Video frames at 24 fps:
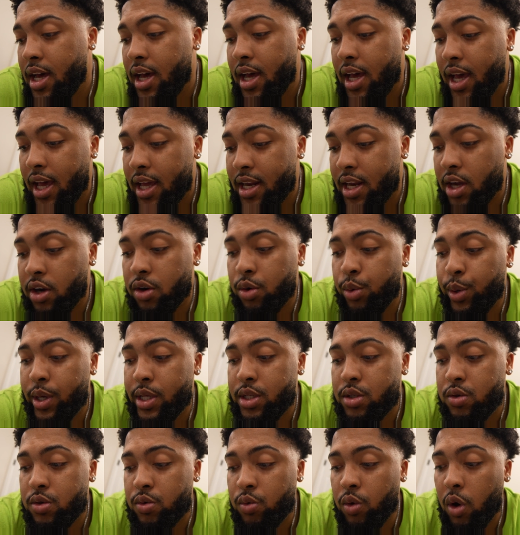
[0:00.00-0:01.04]
And they're going
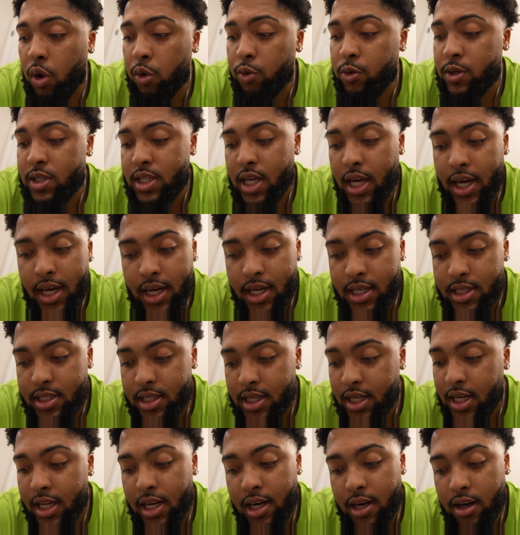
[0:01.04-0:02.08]
to oversize to
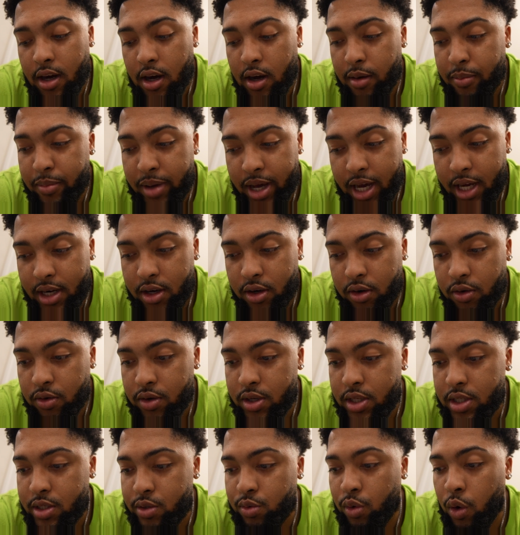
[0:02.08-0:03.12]
get it all back. They're
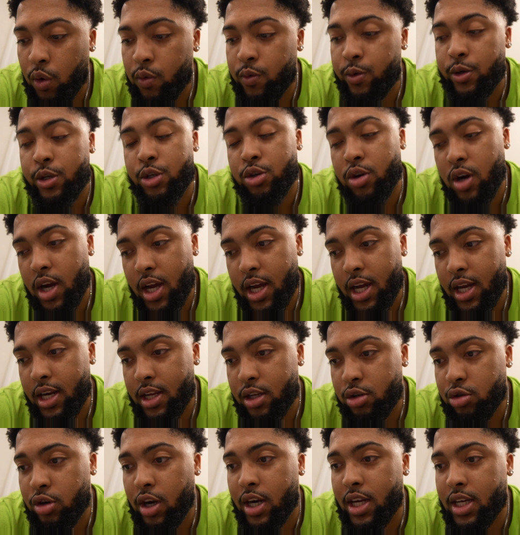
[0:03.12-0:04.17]
going to overtrade to
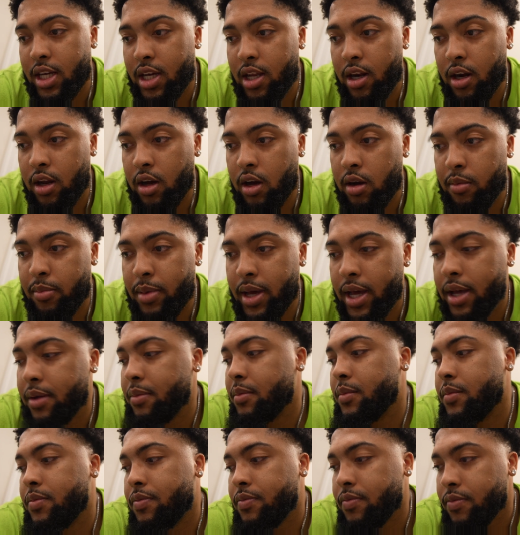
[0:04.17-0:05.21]
try to get it all back.
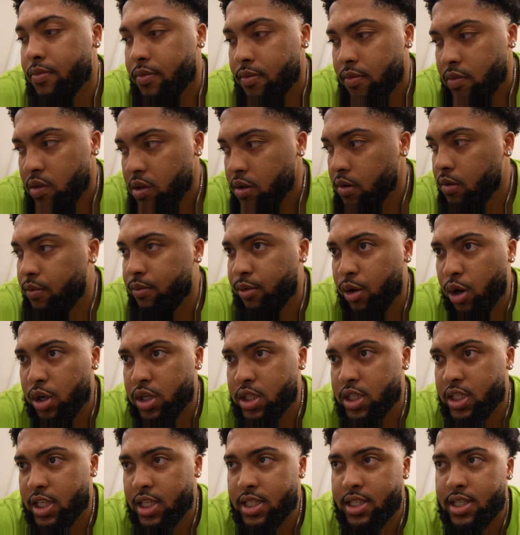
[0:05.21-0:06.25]
Versus
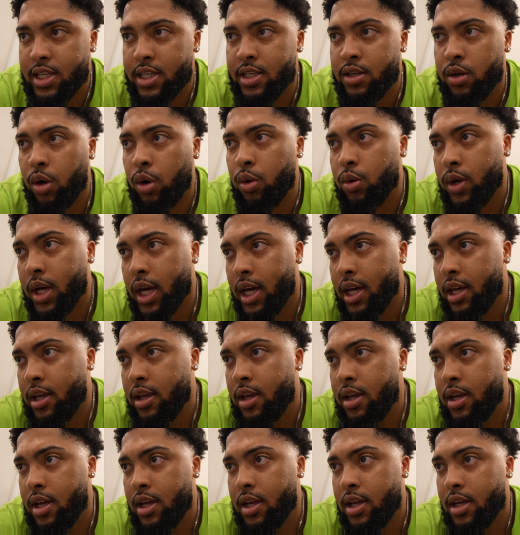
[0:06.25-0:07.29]
just saying, okay,
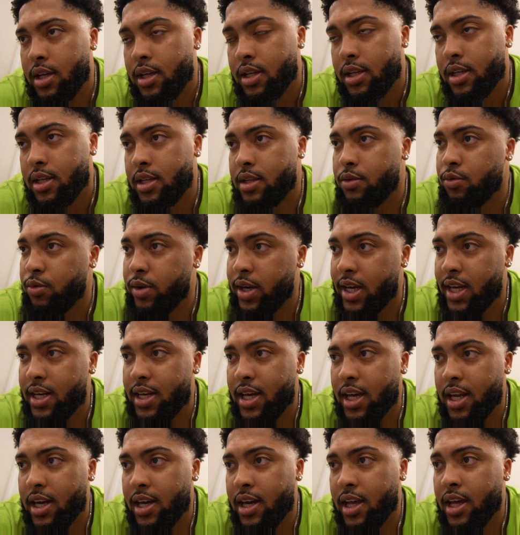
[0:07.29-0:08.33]
red
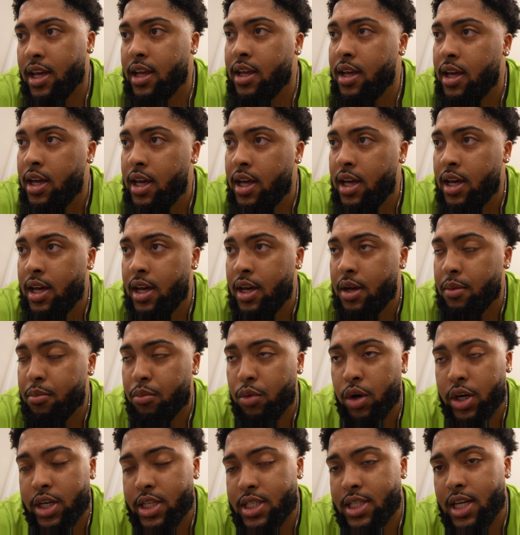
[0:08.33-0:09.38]
day today,
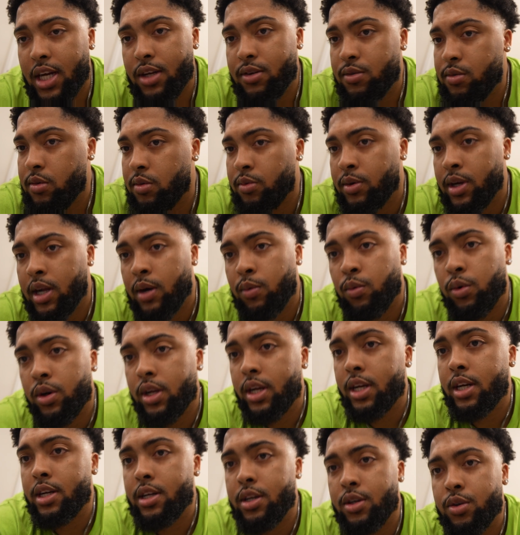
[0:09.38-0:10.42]
market's not doing what I
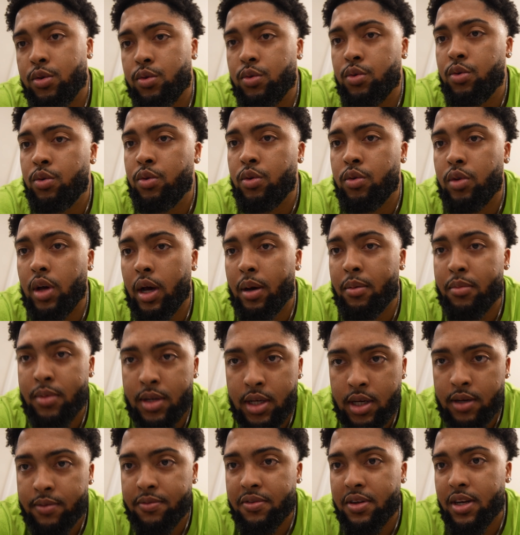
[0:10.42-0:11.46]
wanted to do, I'm
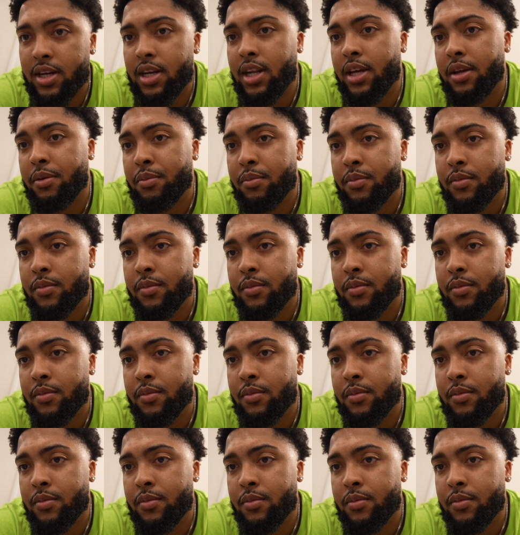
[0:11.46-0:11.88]
done for the day.